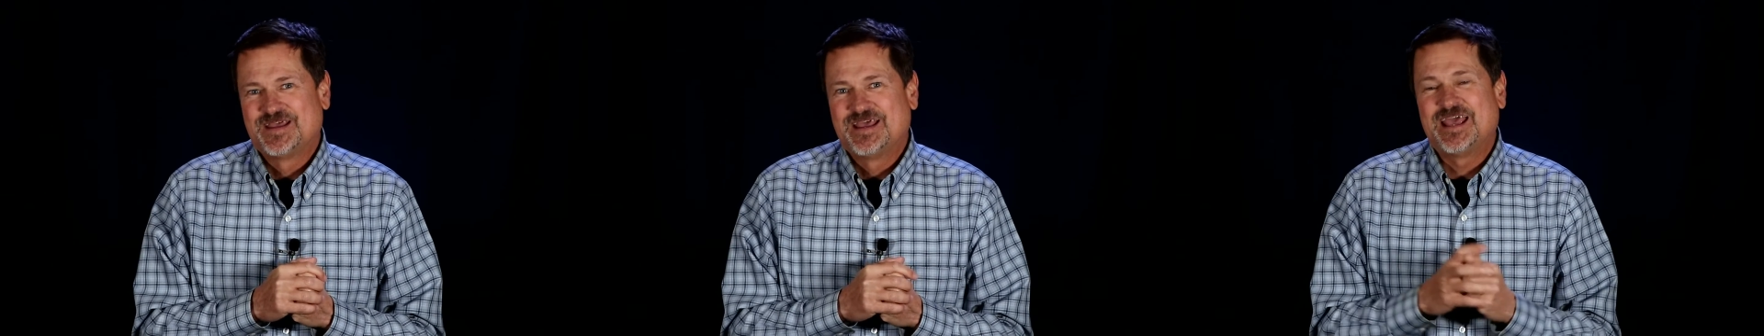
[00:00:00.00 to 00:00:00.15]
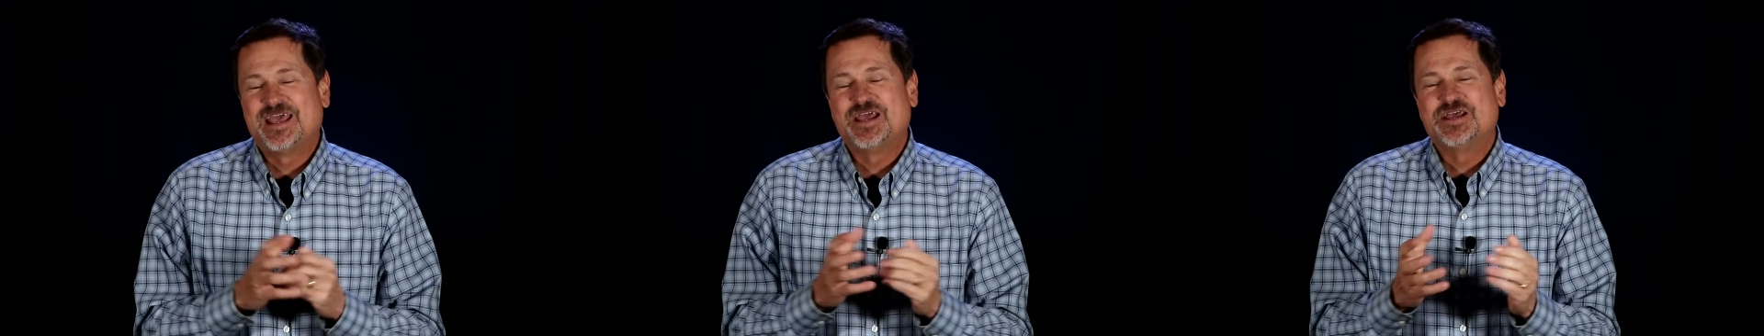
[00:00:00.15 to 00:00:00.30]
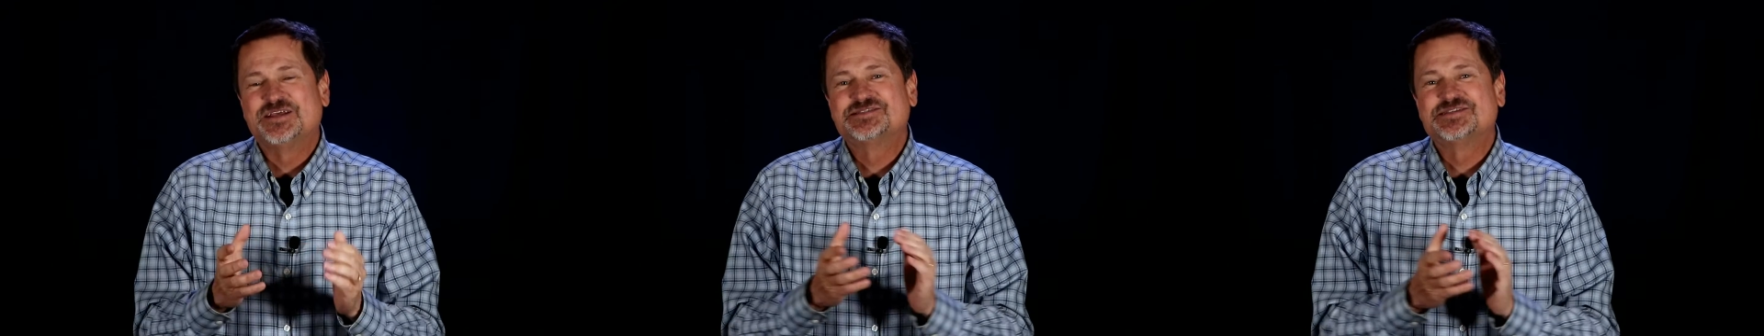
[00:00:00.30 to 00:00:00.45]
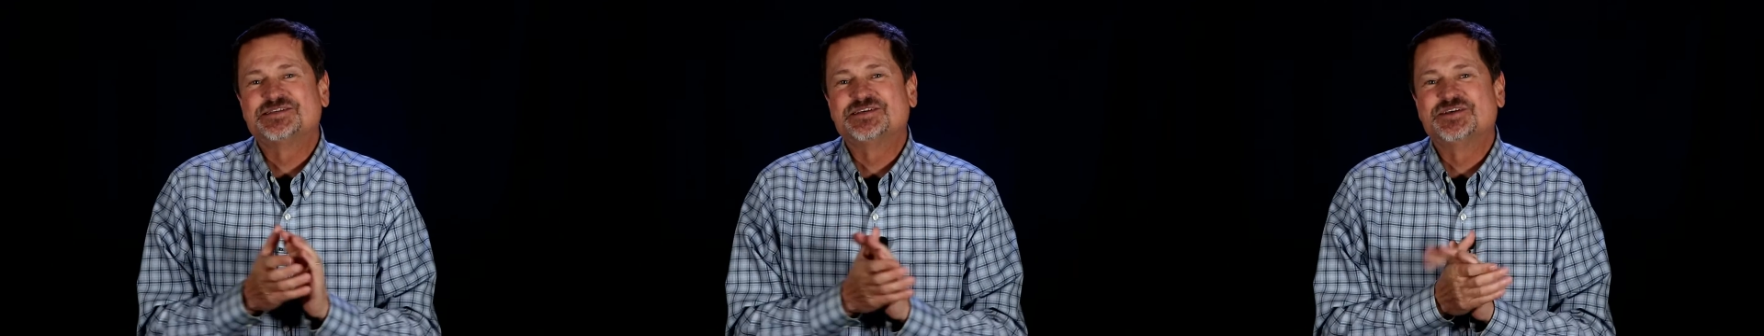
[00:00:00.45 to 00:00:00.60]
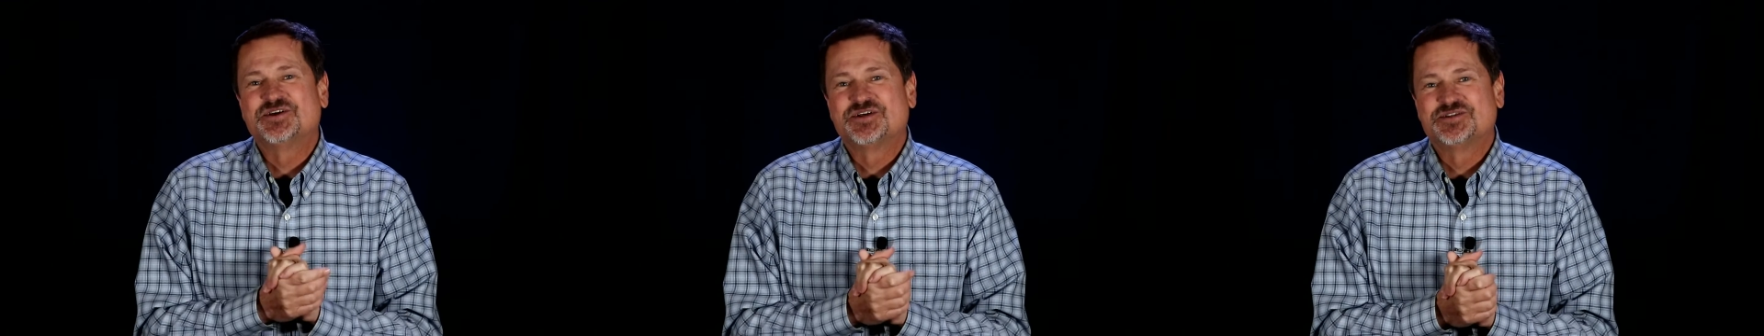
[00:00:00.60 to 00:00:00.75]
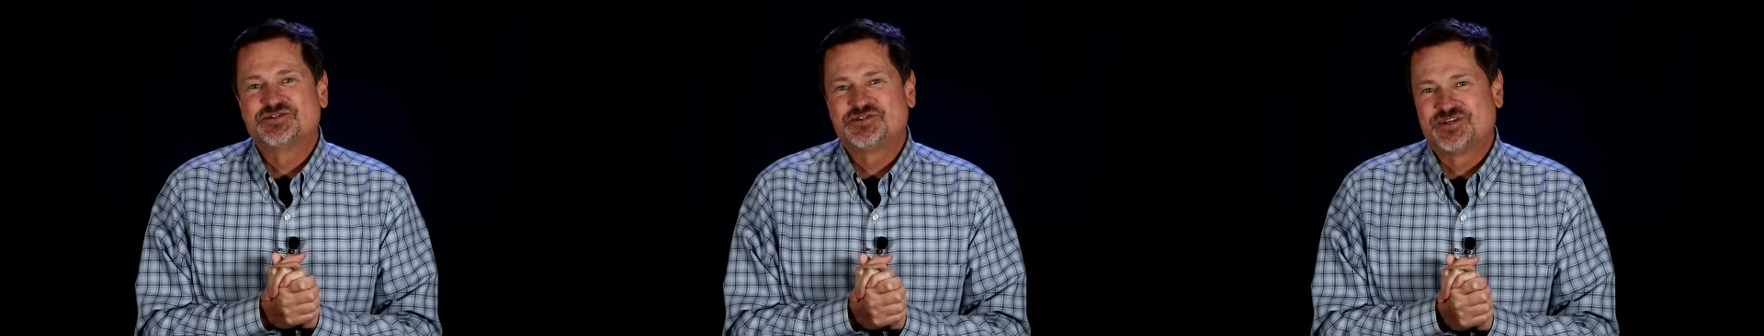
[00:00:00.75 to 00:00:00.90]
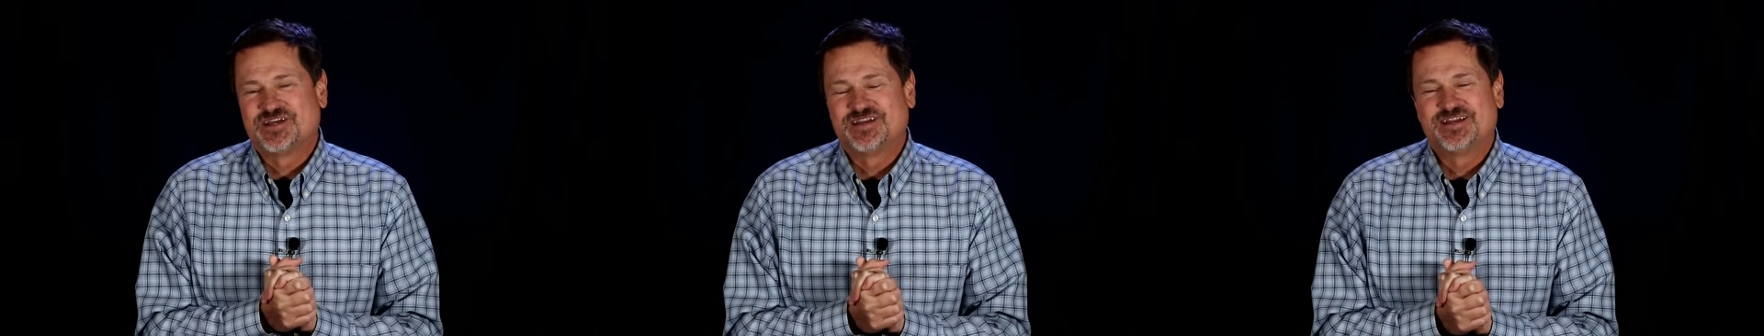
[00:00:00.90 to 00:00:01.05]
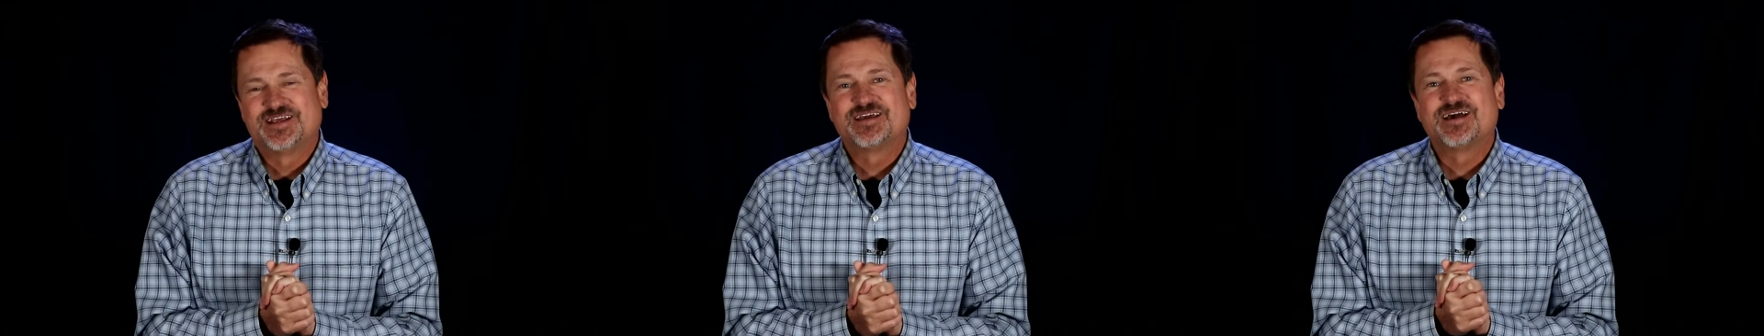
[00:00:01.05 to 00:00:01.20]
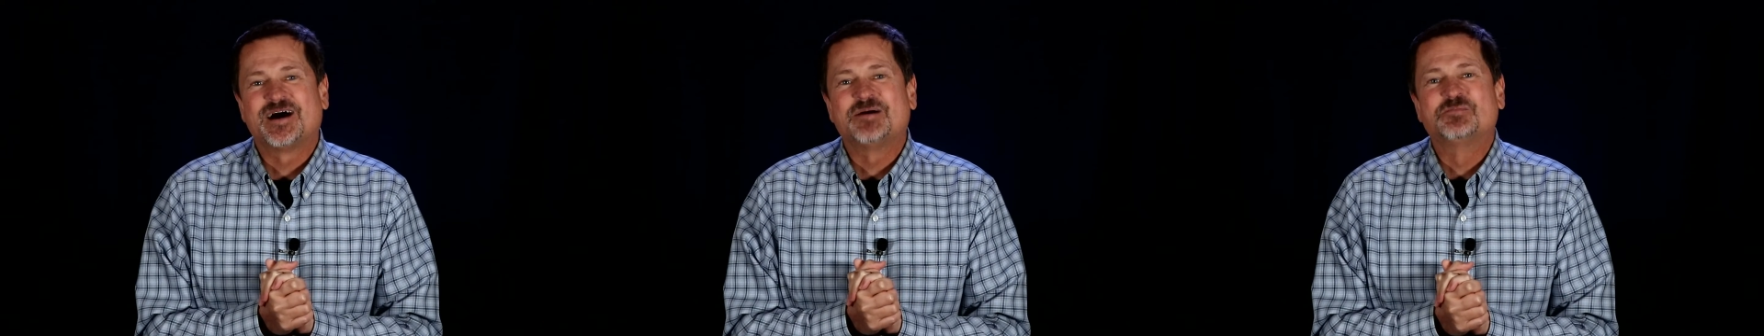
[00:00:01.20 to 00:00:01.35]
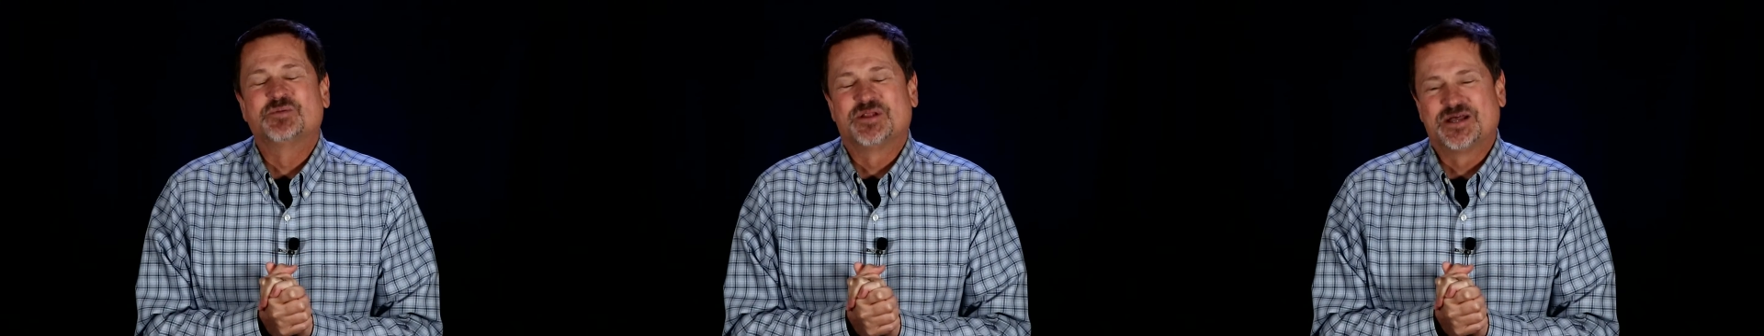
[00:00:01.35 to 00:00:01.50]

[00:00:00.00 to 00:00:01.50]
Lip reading: Hey, see you on Sunday. God